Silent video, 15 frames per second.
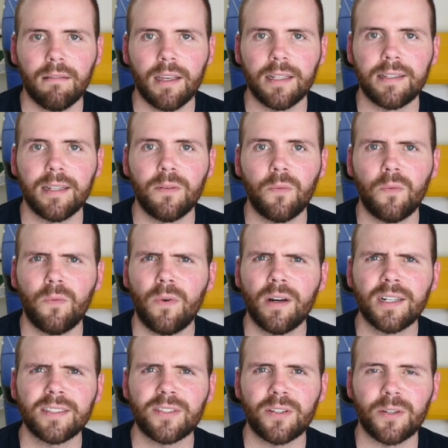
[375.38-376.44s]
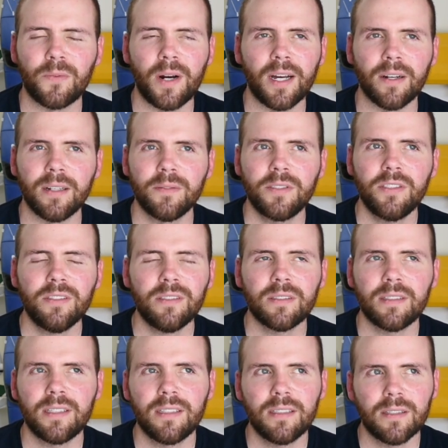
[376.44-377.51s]
it didn't want to turn around. It was just
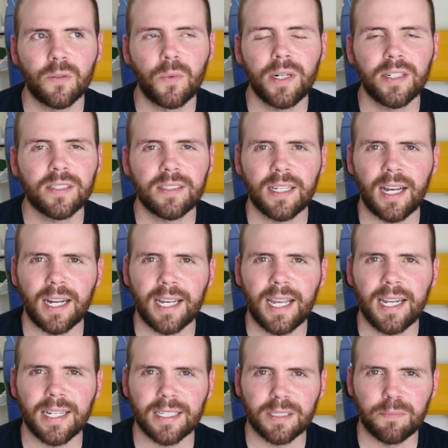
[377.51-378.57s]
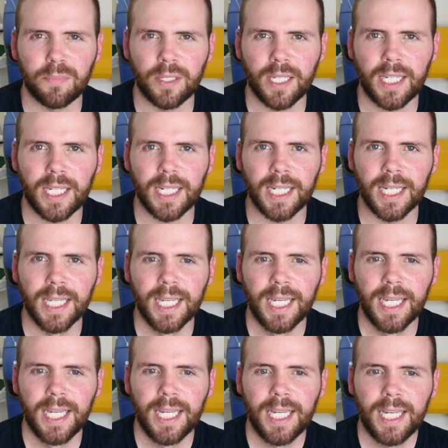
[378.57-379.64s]
the weirdest thing. I can't explain
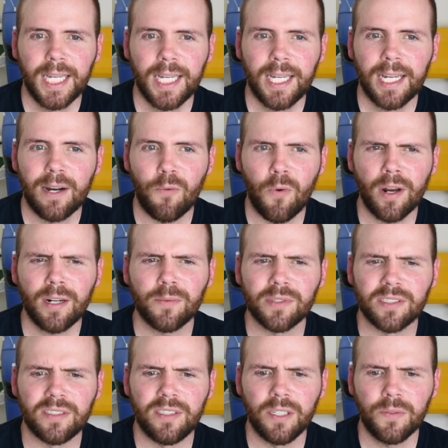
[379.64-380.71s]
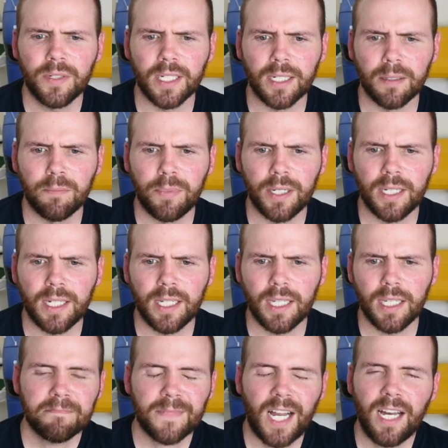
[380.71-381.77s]
what it was doing, but
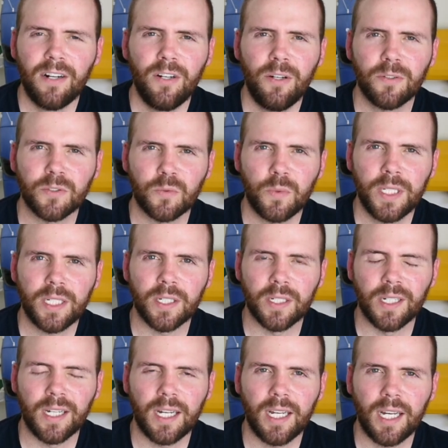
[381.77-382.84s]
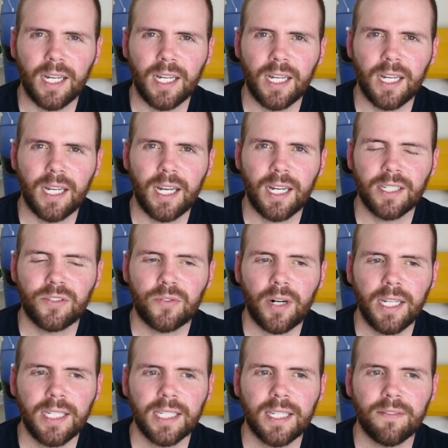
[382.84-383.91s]
I don't know, it was weird. I
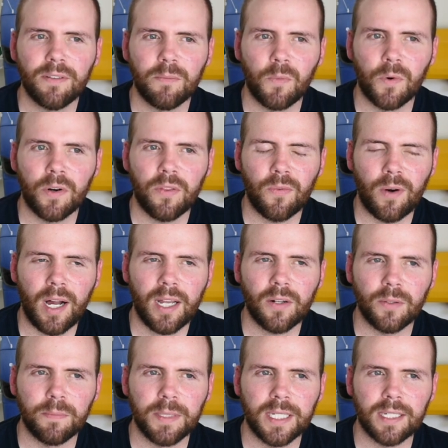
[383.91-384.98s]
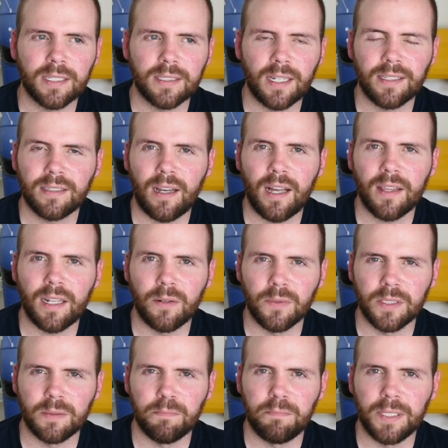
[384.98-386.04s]
tried to give it more throttle because I saw that it
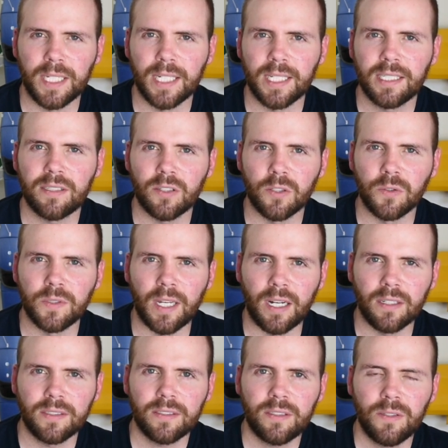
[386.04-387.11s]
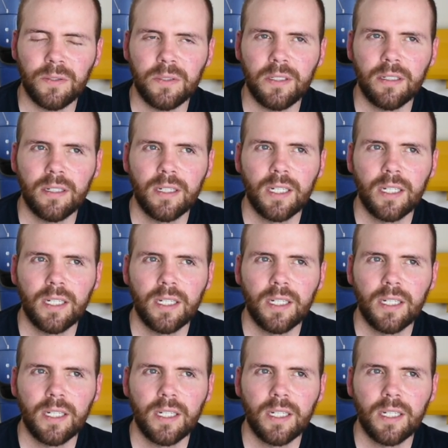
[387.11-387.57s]
was beginning to lose altitude,